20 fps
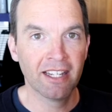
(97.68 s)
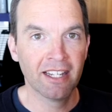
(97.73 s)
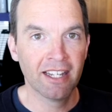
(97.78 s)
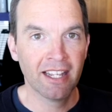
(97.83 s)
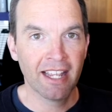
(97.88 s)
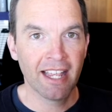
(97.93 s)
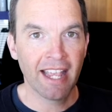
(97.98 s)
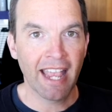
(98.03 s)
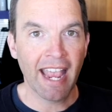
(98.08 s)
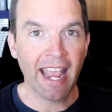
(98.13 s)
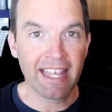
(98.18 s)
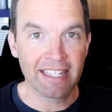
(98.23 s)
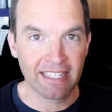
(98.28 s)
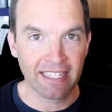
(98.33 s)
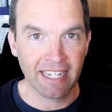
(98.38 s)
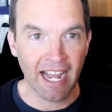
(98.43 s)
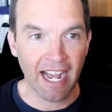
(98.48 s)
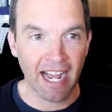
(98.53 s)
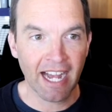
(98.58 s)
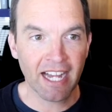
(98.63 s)
as an
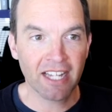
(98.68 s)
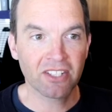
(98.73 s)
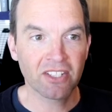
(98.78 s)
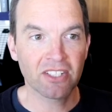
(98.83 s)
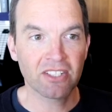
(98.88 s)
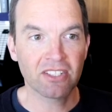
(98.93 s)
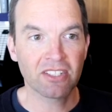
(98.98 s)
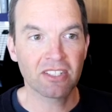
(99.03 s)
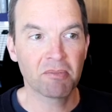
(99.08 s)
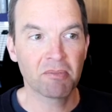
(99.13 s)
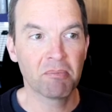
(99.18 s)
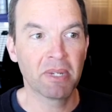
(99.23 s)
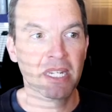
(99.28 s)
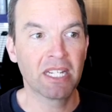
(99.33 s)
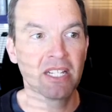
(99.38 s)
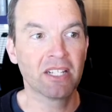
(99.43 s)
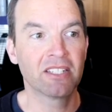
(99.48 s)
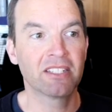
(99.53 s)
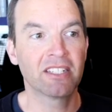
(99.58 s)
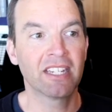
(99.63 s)
artist,
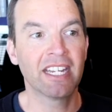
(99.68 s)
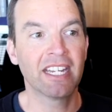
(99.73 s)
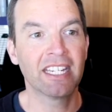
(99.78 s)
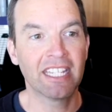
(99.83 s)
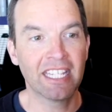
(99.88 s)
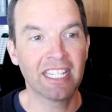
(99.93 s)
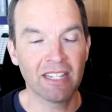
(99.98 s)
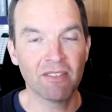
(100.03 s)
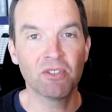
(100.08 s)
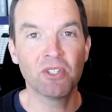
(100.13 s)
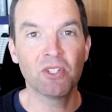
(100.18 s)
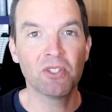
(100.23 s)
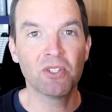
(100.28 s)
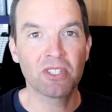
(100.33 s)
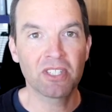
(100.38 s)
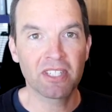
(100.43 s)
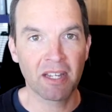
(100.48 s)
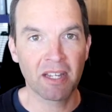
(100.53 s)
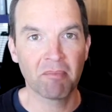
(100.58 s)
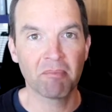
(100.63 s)
because it gives you
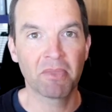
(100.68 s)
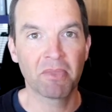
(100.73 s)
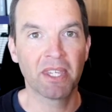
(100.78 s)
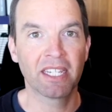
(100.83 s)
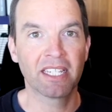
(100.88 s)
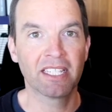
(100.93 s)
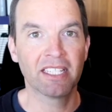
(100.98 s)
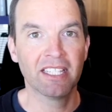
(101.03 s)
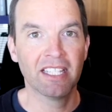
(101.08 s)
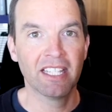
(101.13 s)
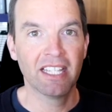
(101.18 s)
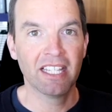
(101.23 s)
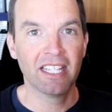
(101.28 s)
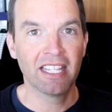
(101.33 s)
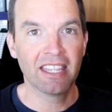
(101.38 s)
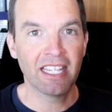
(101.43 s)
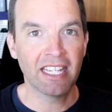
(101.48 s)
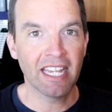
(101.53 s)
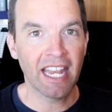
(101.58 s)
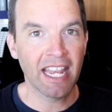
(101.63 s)
something
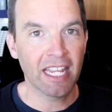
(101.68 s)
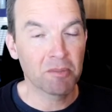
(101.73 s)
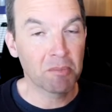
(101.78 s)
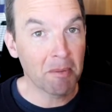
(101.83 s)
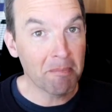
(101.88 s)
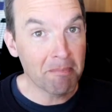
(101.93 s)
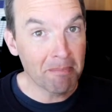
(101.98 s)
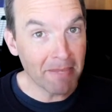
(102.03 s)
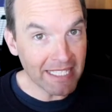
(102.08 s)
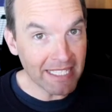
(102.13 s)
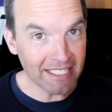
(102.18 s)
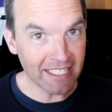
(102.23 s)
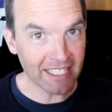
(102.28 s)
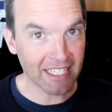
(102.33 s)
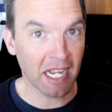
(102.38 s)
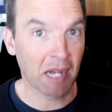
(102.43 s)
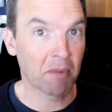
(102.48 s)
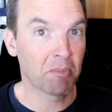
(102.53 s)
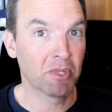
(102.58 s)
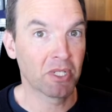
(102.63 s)
that has been missing
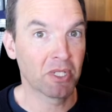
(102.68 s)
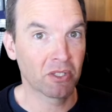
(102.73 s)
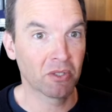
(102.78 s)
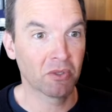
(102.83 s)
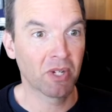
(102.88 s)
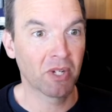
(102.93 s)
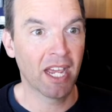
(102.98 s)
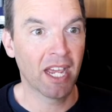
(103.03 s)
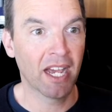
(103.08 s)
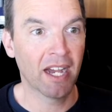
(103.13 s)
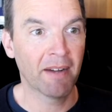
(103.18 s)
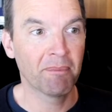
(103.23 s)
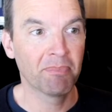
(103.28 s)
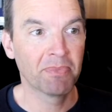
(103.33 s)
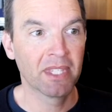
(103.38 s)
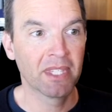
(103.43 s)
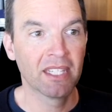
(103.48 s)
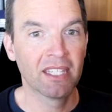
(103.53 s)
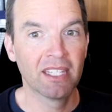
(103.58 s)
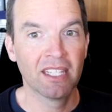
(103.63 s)
up until now,
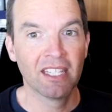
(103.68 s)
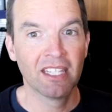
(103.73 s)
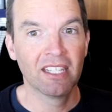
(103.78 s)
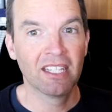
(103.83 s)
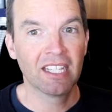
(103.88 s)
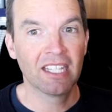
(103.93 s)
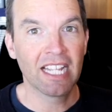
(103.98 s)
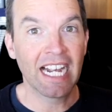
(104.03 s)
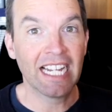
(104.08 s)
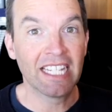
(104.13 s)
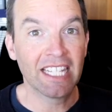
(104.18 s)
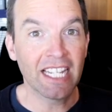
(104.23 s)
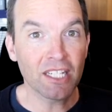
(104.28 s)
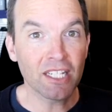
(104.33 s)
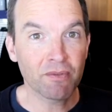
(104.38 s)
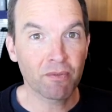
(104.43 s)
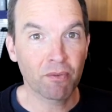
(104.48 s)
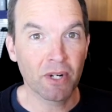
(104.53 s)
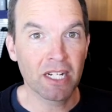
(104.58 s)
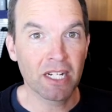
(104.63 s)
and that's
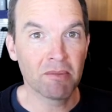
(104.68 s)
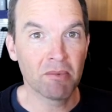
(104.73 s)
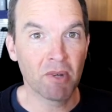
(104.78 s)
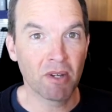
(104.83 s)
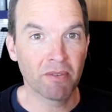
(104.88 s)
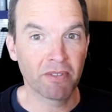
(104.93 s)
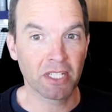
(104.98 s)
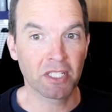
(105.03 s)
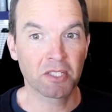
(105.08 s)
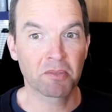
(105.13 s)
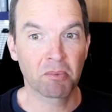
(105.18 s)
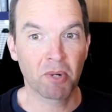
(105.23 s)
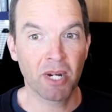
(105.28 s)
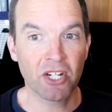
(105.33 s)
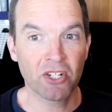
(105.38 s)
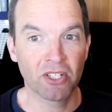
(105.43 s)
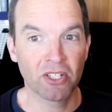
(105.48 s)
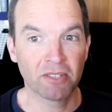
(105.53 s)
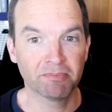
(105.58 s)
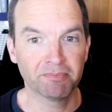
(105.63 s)
freedom of expression.
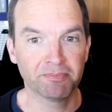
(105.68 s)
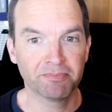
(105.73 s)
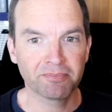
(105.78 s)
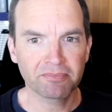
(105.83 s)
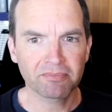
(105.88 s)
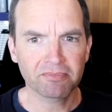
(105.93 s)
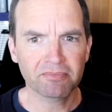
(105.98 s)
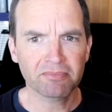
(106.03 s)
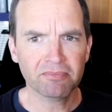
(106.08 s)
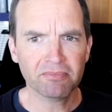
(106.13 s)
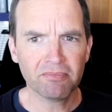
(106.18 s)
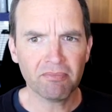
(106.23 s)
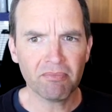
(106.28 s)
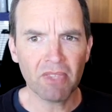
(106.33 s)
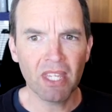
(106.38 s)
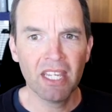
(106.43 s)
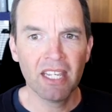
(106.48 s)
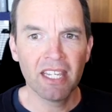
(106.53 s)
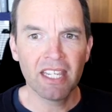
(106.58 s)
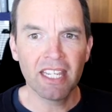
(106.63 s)

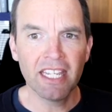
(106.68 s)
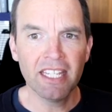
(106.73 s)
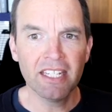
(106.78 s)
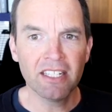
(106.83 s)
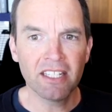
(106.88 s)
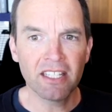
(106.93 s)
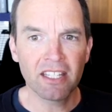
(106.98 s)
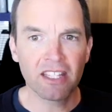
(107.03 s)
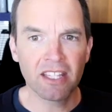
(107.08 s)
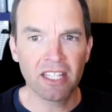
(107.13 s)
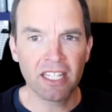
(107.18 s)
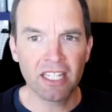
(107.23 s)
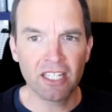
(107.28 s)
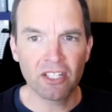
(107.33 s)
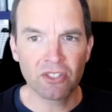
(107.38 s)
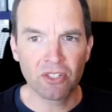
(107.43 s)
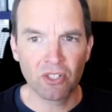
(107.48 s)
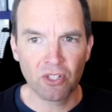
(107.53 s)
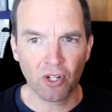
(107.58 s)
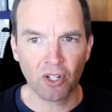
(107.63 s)
In the
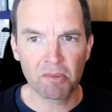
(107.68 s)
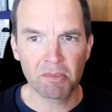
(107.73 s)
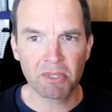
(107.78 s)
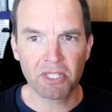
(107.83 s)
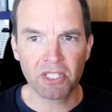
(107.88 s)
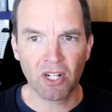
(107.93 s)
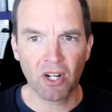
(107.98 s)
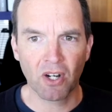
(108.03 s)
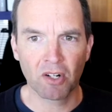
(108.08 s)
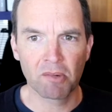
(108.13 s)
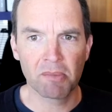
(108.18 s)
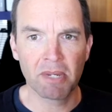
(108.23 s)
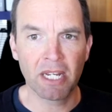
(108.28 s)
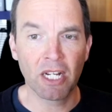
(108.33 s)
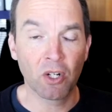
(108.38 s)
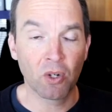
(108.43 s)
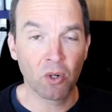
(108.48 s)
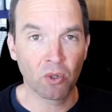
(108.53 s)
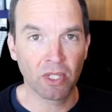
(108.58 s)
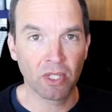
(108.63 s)
pseudonymous economy,
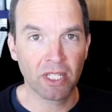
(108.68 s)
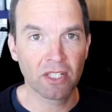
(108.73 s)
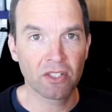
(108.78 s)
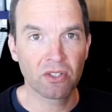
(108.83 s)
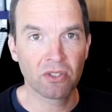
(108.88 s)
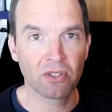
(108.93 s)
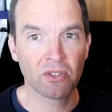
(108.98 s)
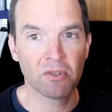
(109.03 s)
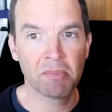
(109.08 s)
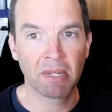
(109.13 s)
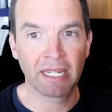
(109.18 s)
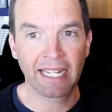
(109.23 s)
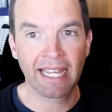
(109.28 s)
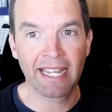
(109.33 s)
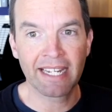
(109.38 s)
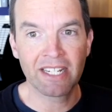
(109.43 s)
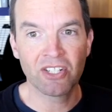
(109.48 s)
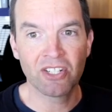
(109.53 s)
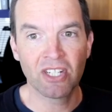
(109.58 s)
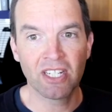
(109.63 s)
according to
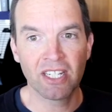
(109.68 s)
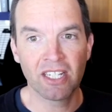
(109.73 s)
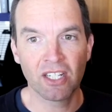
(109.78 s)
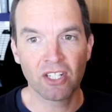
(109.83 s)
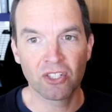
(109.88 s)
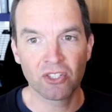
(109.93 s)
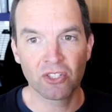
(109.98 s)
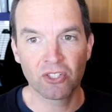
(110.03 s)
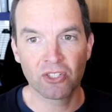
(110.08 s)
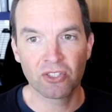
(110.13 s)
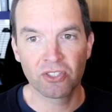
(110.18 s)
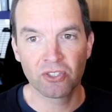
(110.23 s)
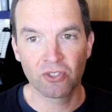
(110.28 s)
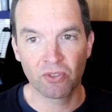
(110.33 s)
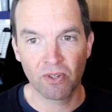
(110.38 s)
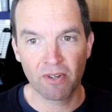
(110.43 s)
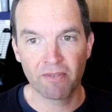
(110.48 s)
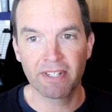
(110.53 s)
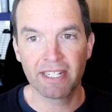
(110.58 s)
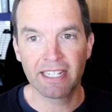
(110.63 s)
Balaji
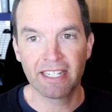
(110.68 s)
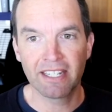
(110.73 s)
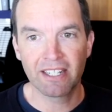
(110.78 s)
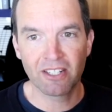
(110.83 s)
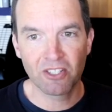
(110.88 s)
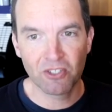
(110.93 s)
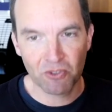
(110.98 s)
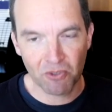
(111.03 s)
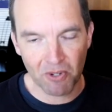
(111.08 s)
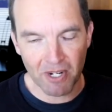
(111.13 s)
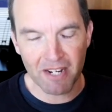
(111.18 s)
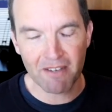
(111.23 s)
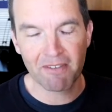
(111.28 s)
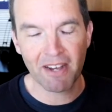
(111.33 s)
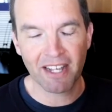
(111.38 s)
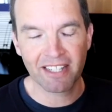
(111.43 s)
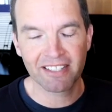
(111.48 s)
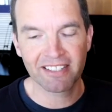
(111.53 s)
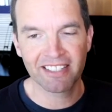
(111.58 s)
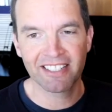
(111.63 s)

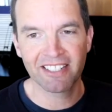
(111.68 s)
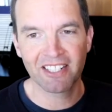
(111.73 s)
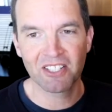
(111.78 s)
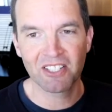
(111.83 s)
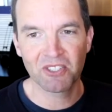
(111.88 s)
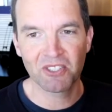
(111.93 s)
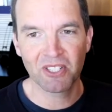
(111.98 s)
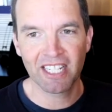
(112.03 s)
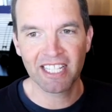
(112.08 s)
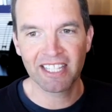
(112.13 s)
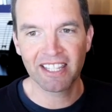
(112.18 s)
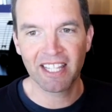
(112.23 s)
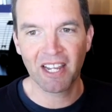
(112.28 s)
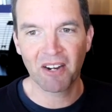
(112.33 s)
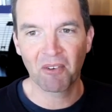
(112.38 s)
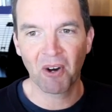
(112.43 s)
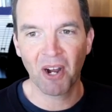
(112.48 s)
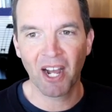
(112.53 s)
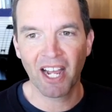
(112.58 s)
Srinivasan, I should get that right,